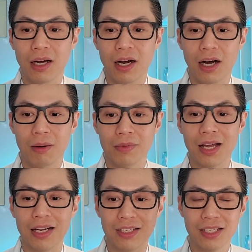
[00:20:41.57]

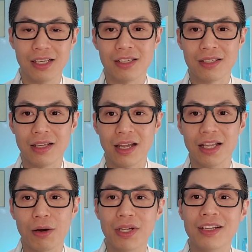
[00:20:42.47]
that exists, and
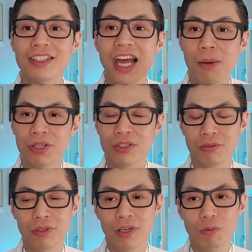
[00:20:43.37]
that we can tap
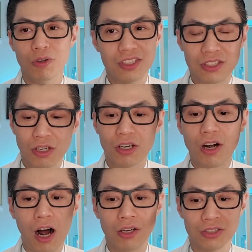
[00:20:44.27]
into with just our
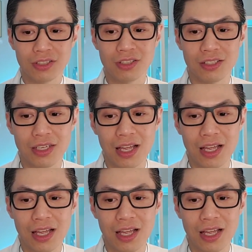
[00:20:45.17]
consciousness.